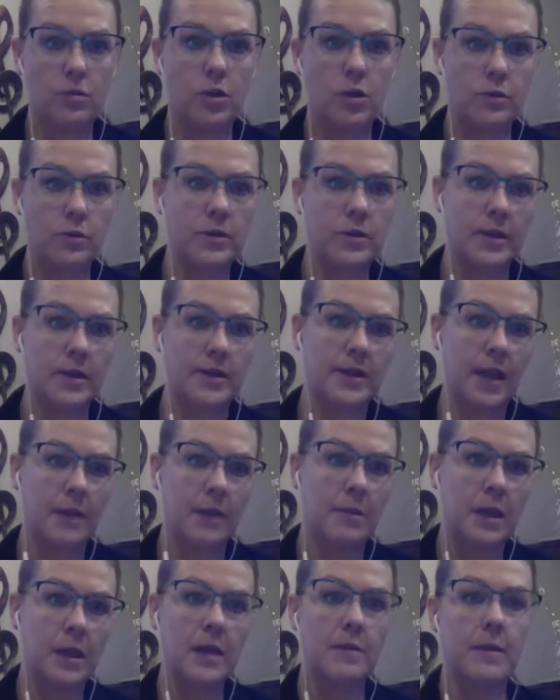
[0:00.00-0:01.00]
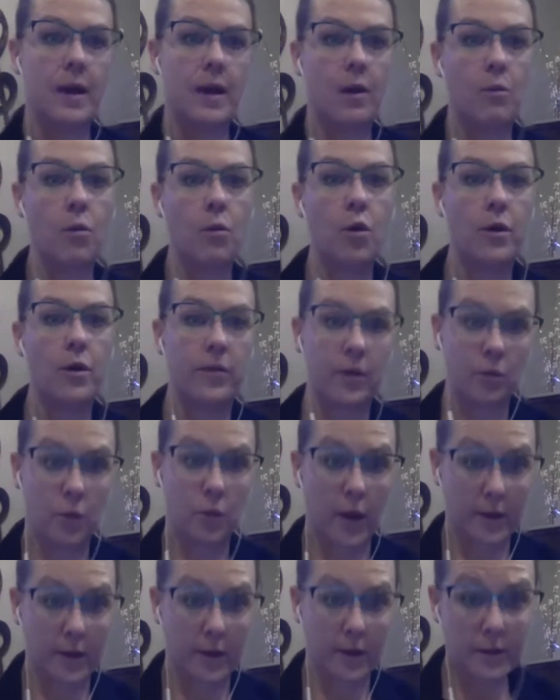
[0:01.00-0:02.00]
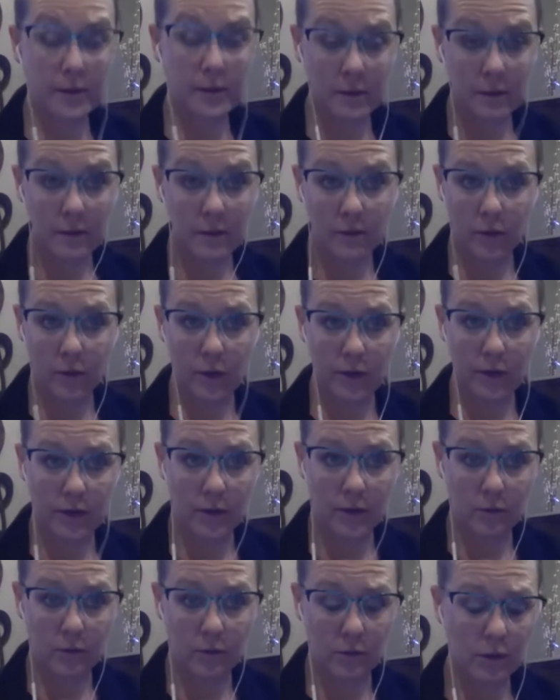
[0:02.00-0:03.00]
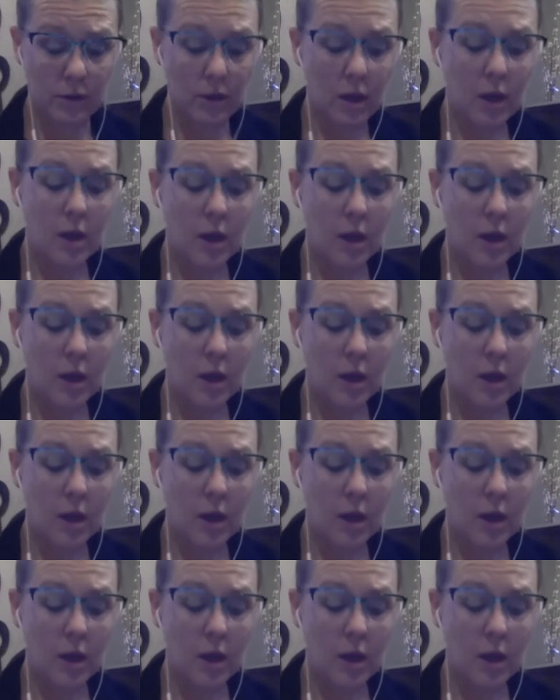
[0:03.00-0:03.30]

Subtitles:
use the same email more than once for a student.